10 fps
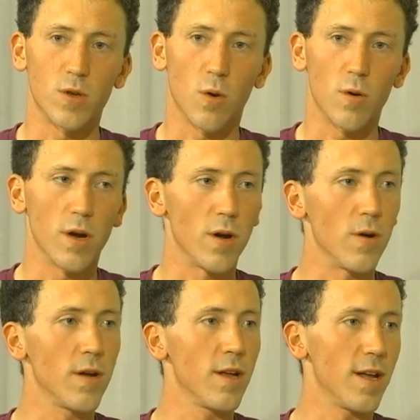
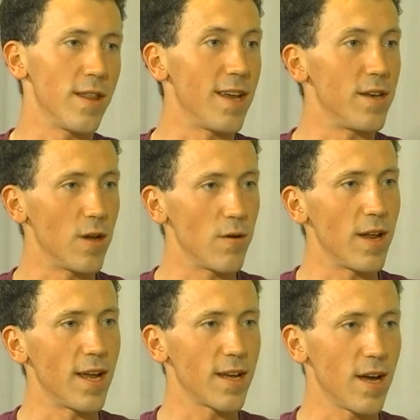Toro and they
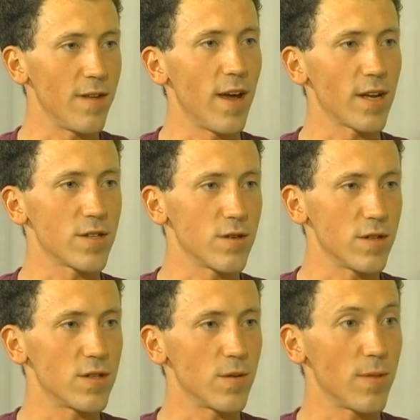donate kind of
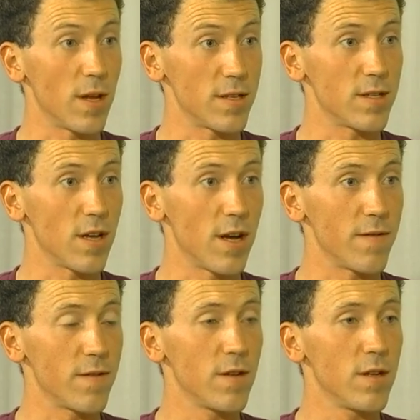extra surplus stuff